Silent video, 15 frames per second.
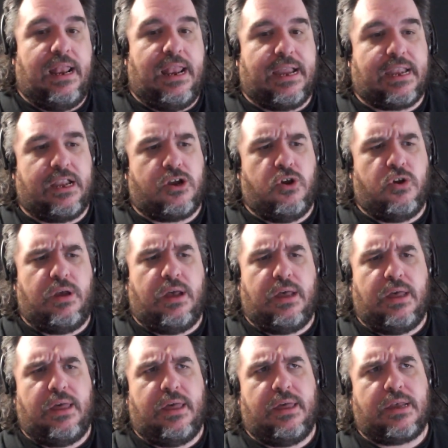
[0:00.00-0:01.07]
like
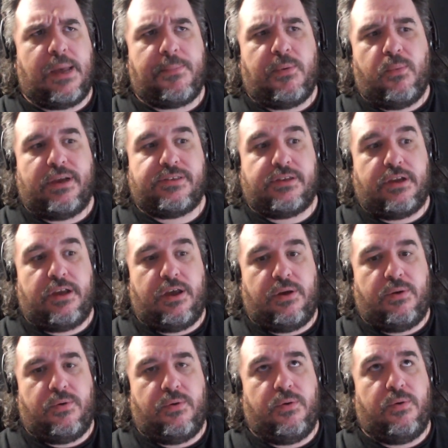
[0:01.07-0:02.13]
a couple weeks
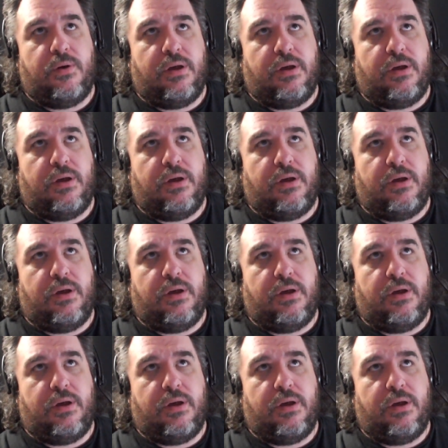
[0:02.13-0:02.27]
ago,